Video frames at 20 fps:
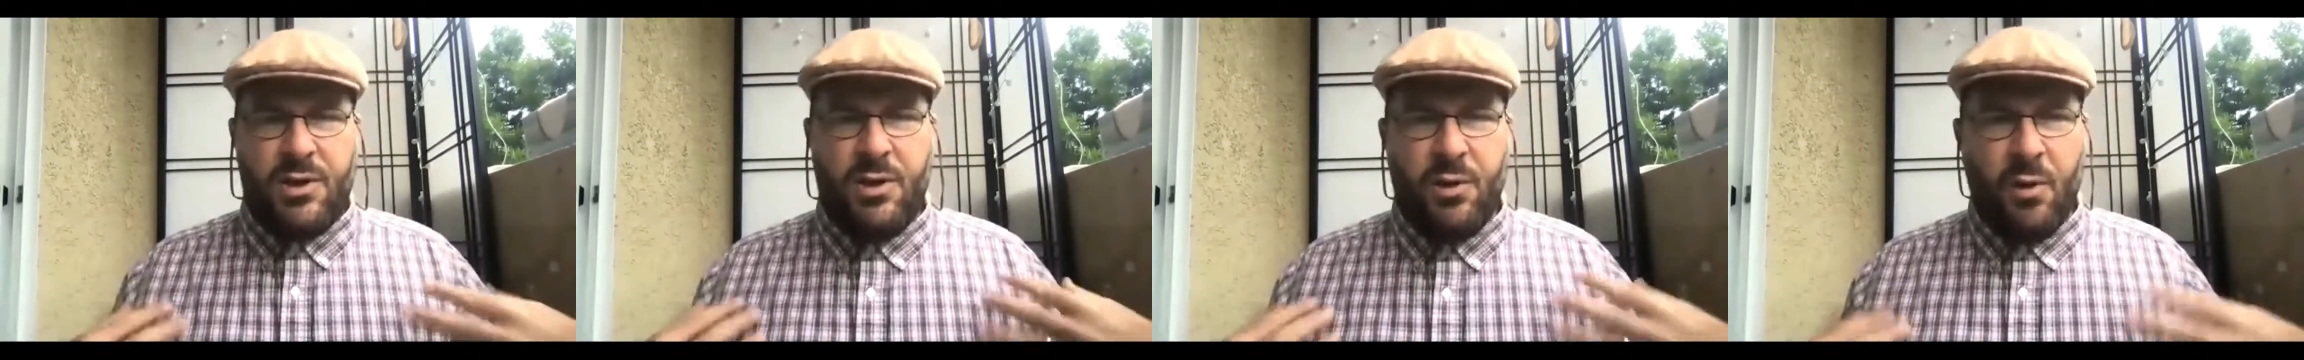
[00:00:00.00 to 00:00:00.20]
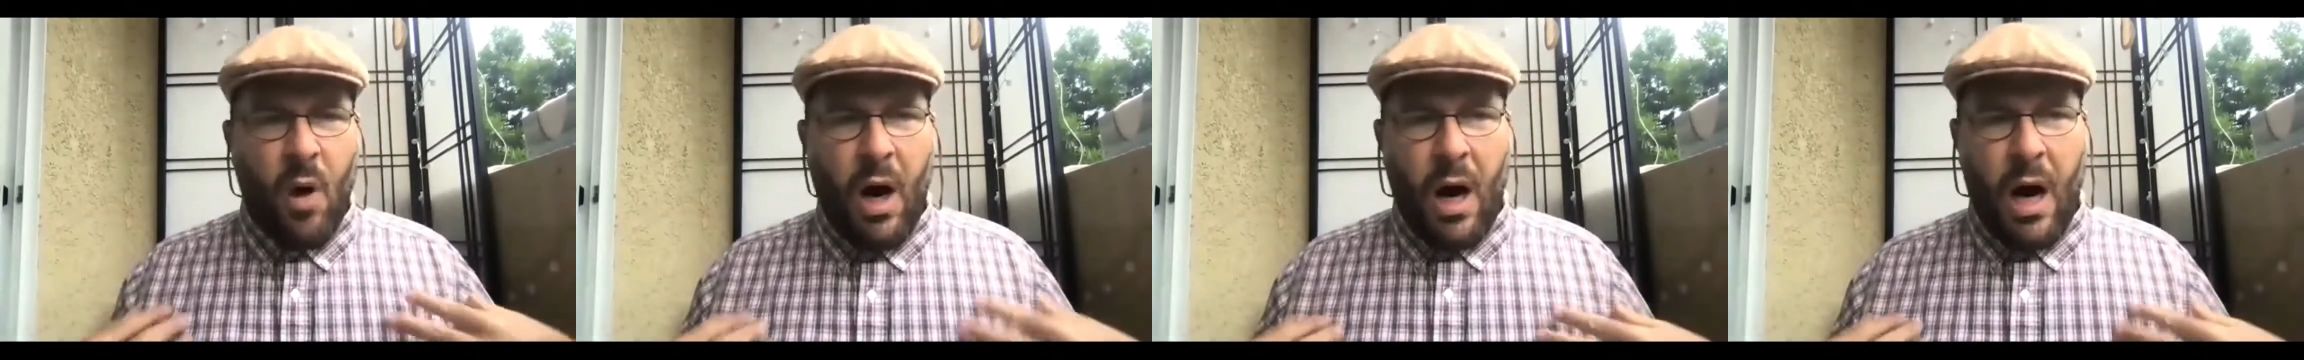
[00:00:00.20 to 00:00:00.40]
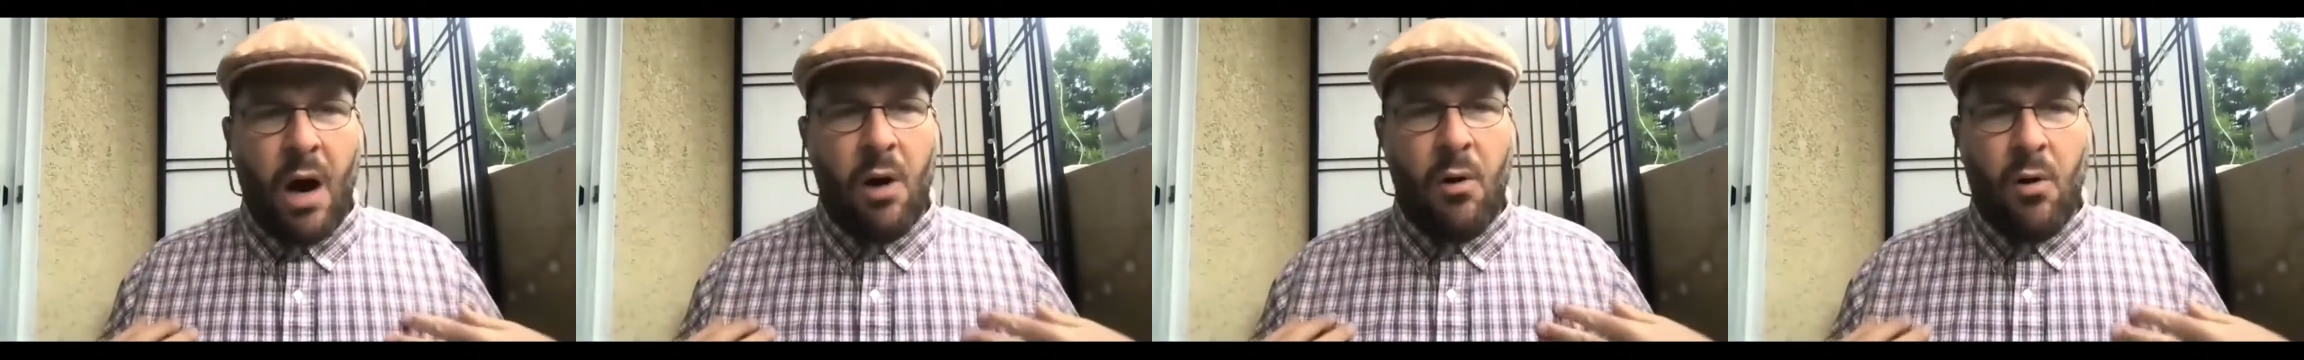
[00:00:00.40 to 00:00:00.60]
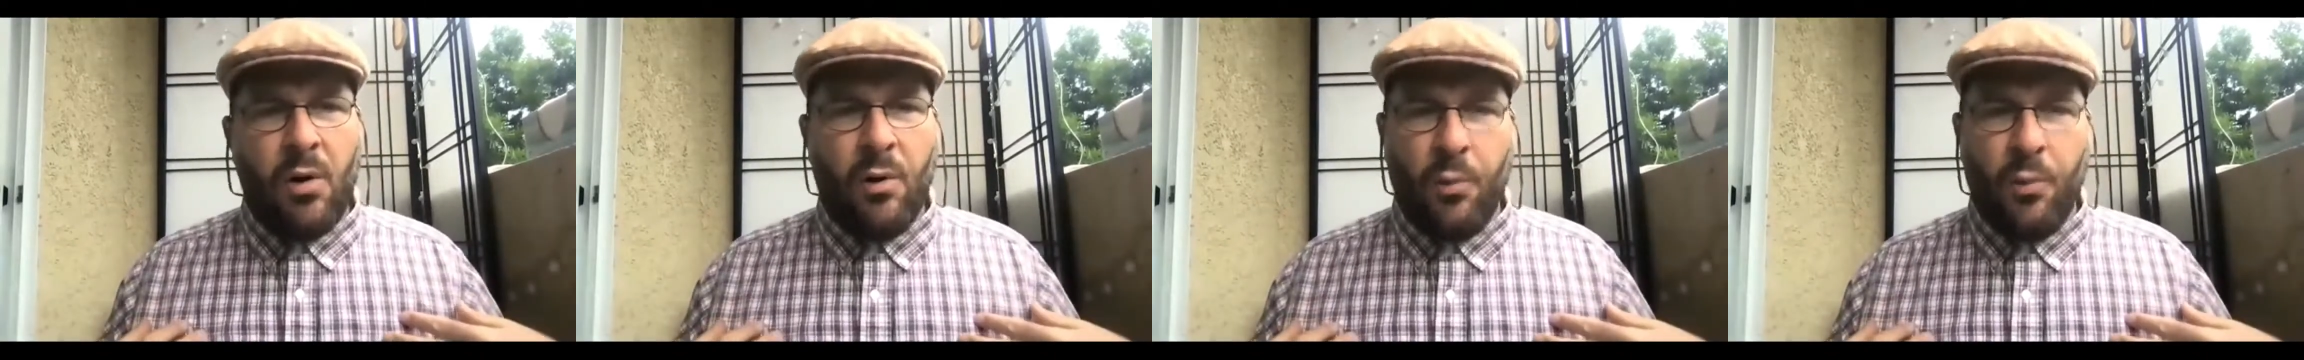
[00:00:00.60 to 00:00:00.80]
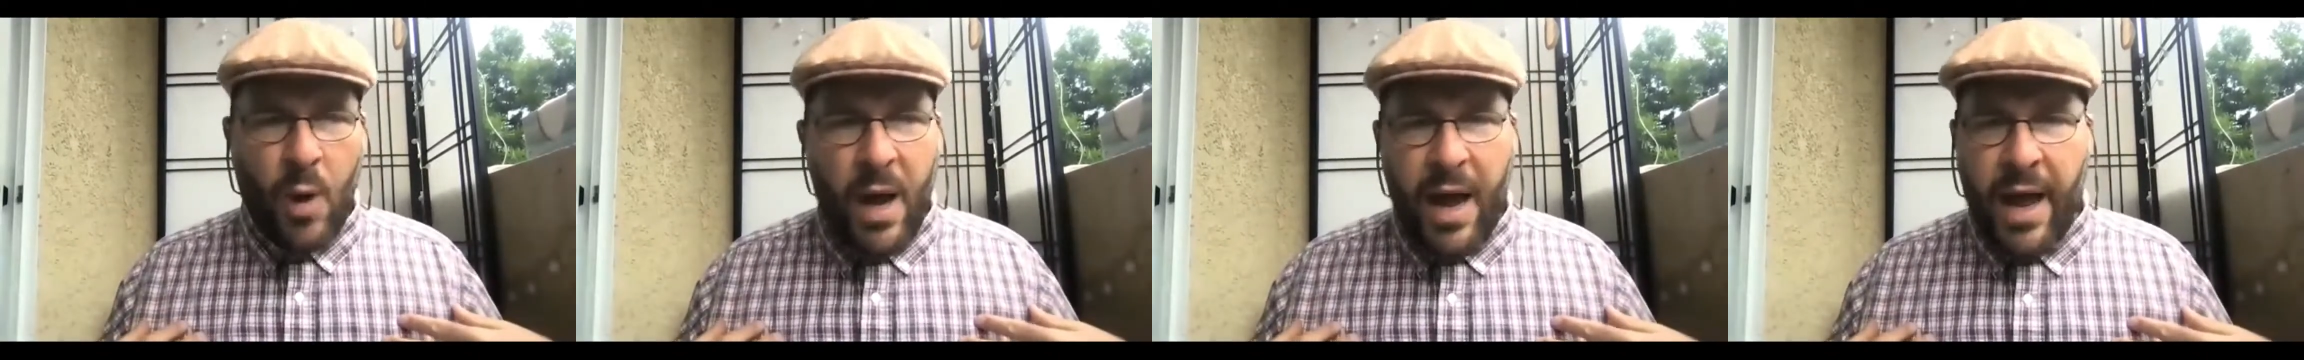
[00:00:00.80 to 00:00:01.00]
to our
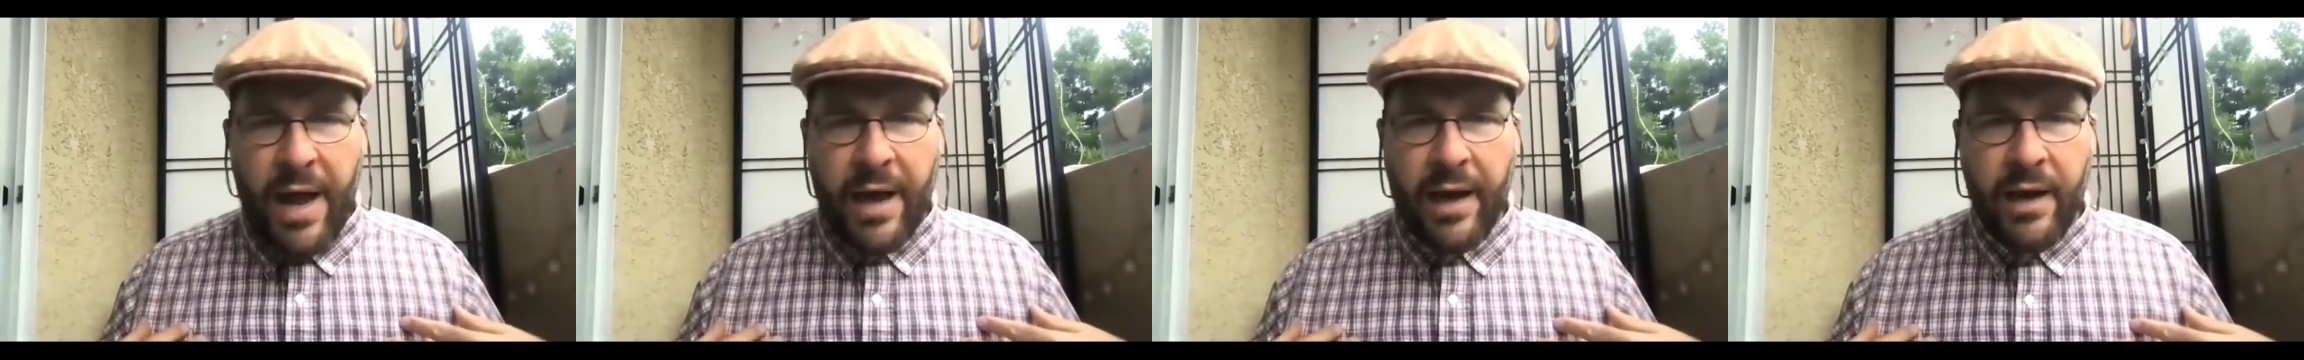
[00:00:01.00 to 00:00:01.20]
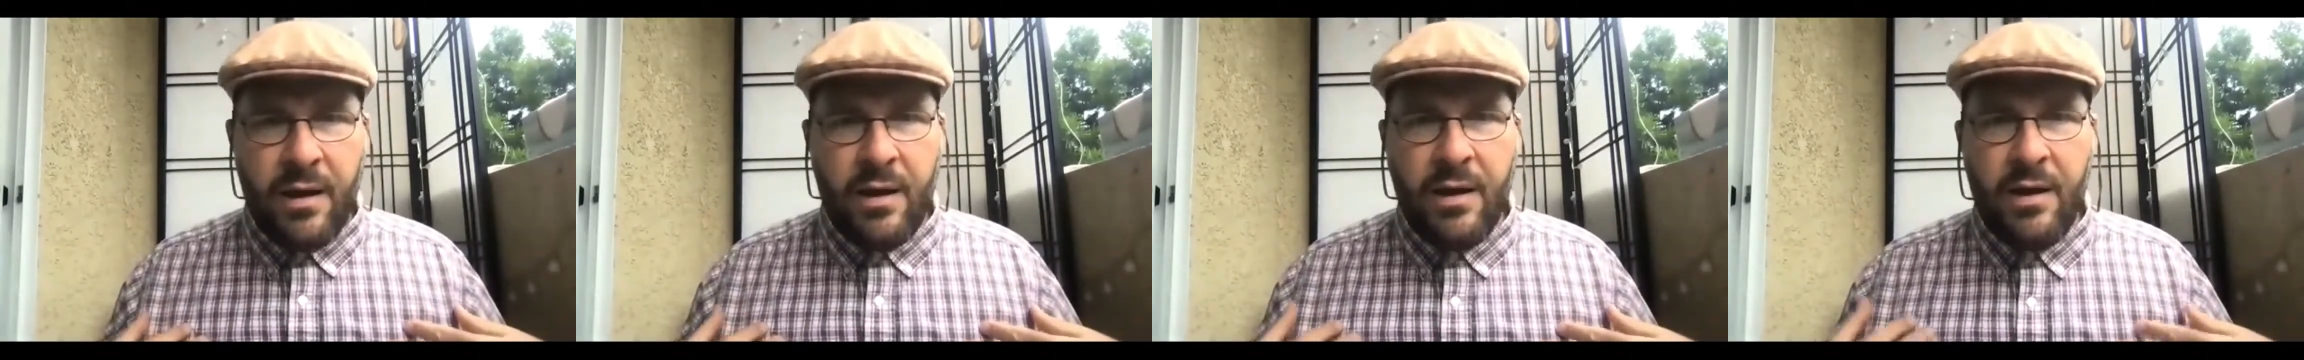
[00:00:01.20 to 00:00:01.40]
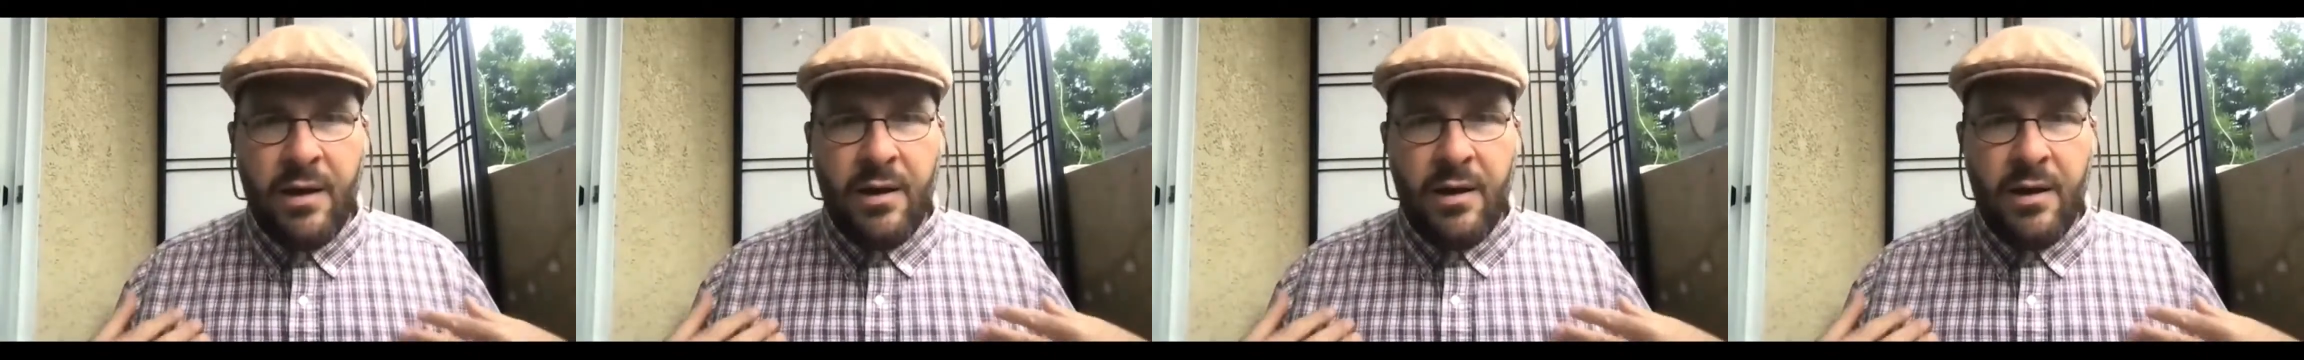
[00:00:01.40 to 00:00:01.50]
way,